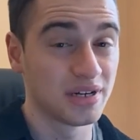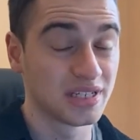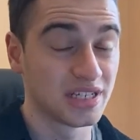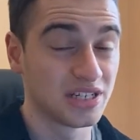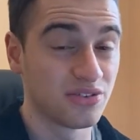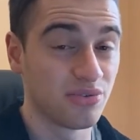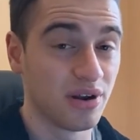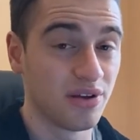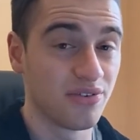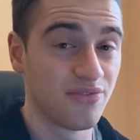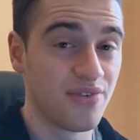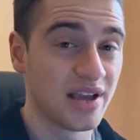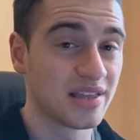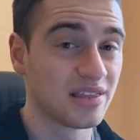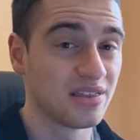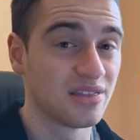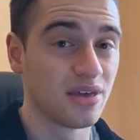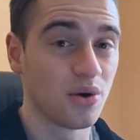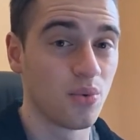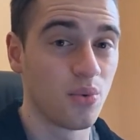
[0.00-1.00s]
It's really
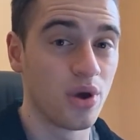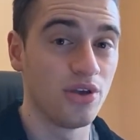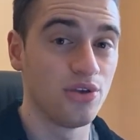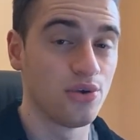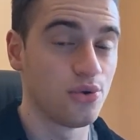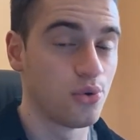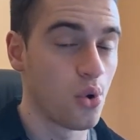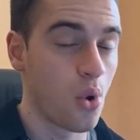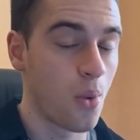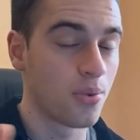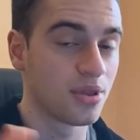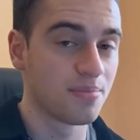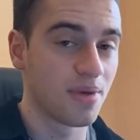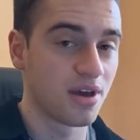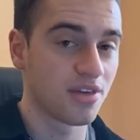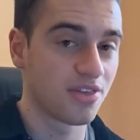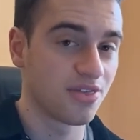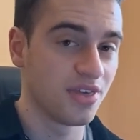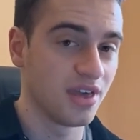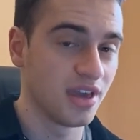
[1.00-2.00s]
affecting the way you
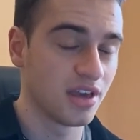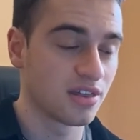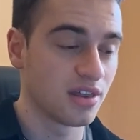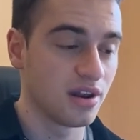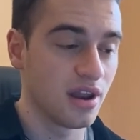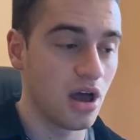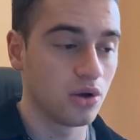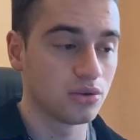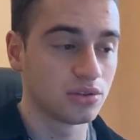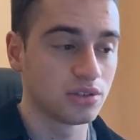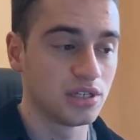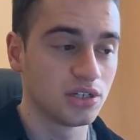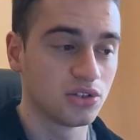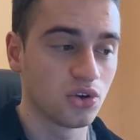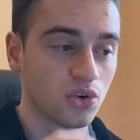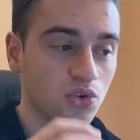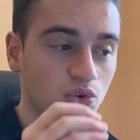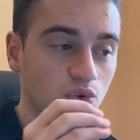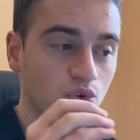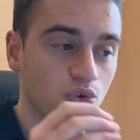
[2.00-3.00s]
optimize things. Now on
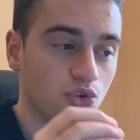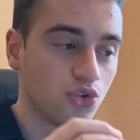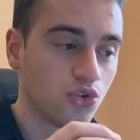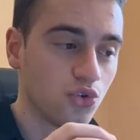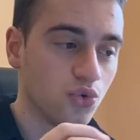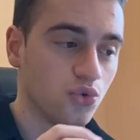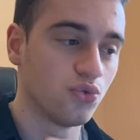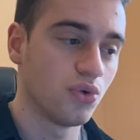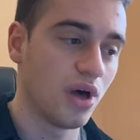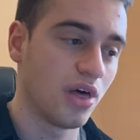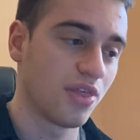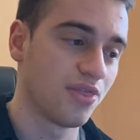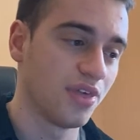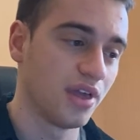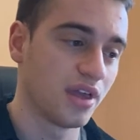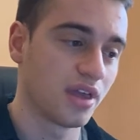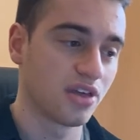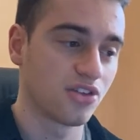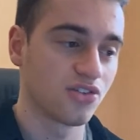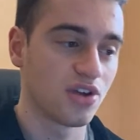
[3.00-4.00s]
TikTok, you should, I
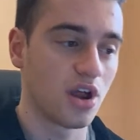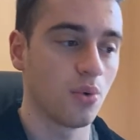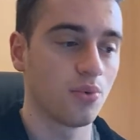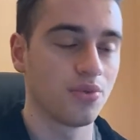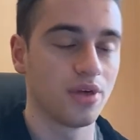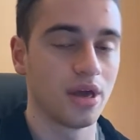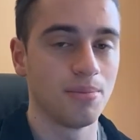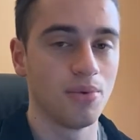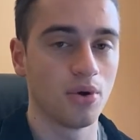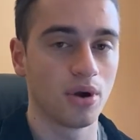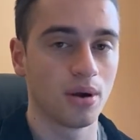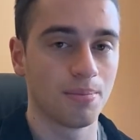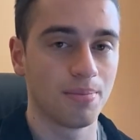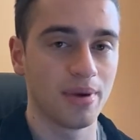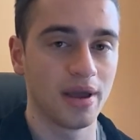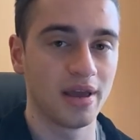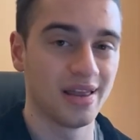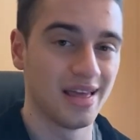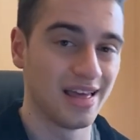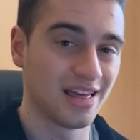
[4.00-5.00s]
think, start with the ABO
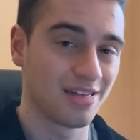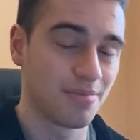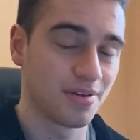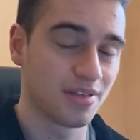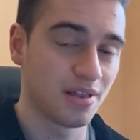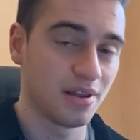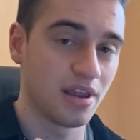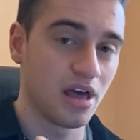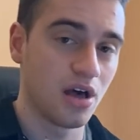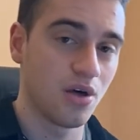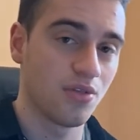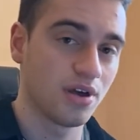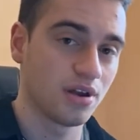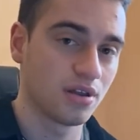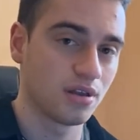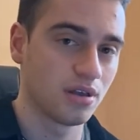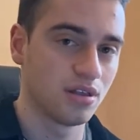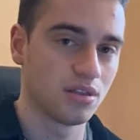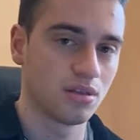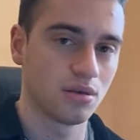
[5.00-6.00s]
campaign, especially now that
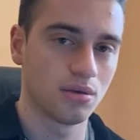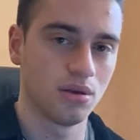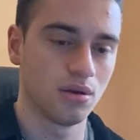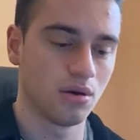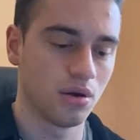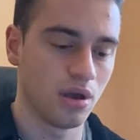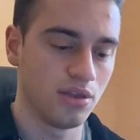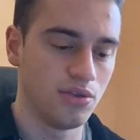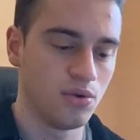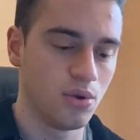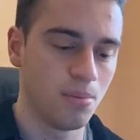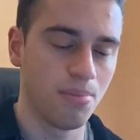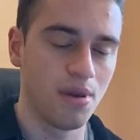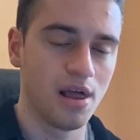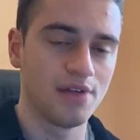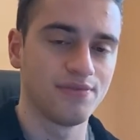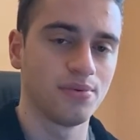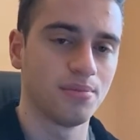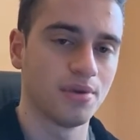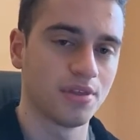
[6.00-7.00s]
it's a new
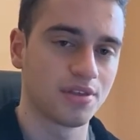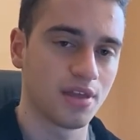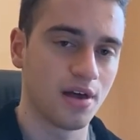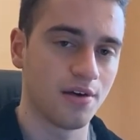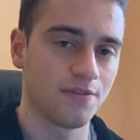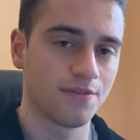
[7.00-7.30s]
platform and stuff.